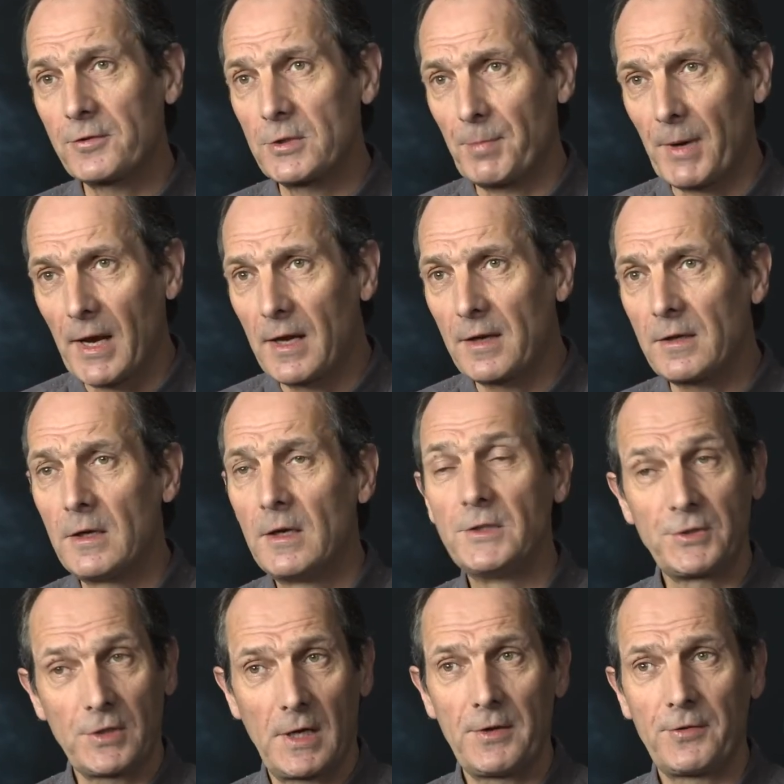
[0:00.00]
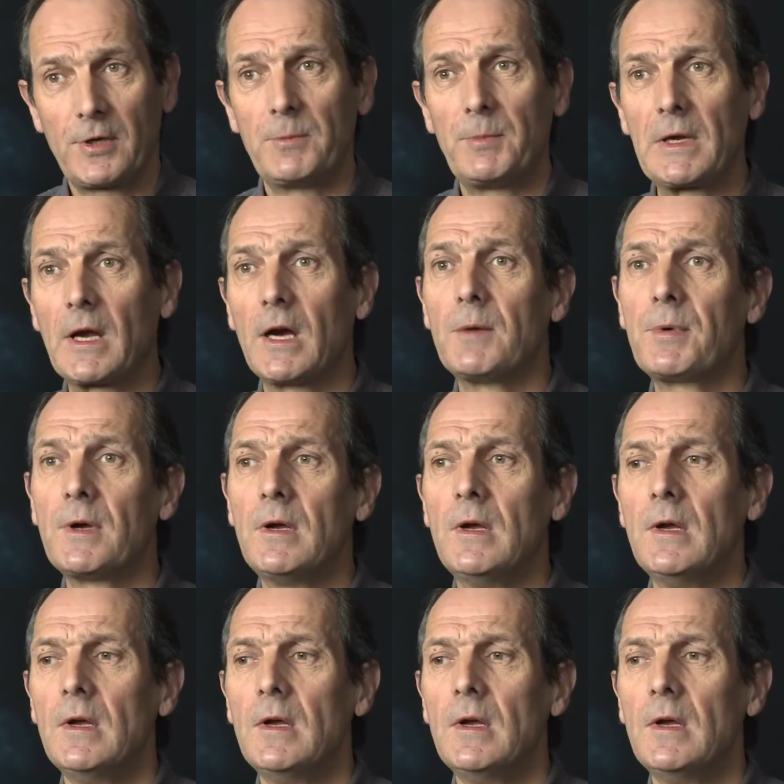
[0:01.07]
Japan, China's opening up.